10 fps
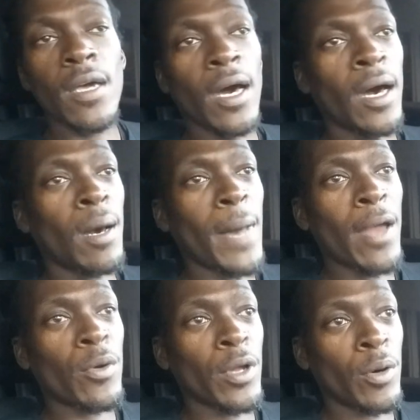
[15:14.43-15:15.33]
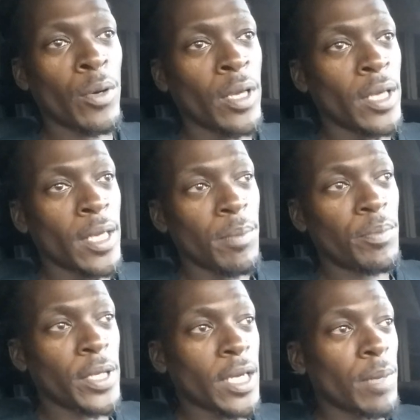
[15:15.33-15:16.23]
I don't know,
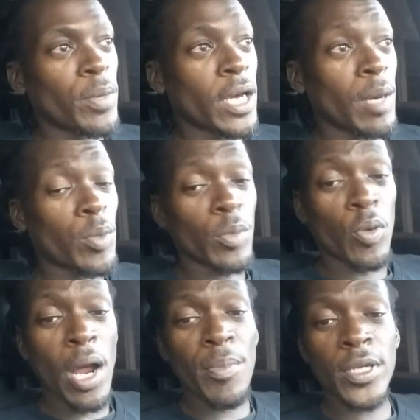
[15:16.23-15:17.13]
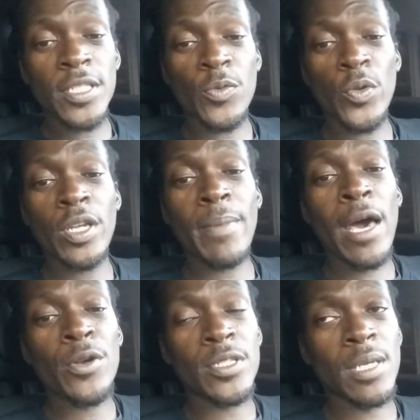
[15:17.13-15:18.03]
pick up a couple of properties and rent them
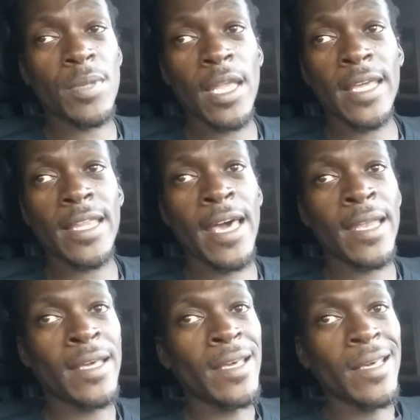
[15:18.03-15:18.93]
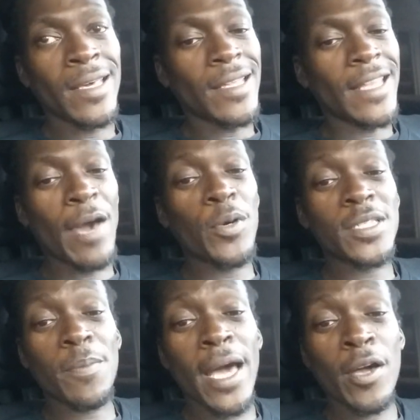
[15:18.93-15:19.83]
out or something like that. That
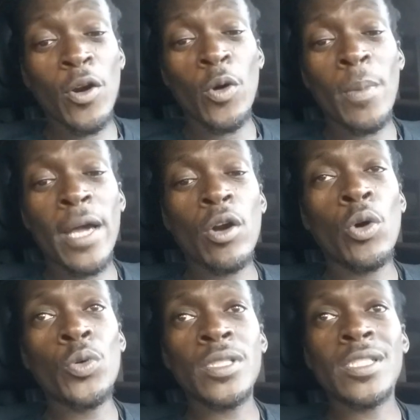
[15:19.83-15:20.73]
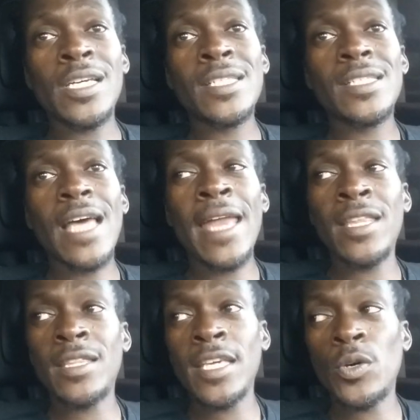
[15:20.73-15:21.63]
wasn't my goal. My goal was just, I
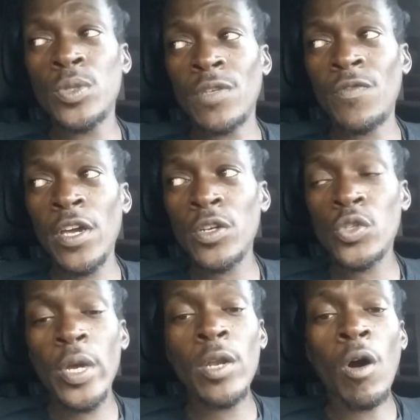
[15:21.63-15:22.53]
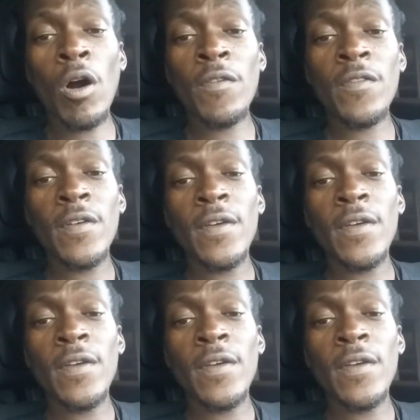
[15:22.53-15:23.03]
didn't think it was a fair trade-off.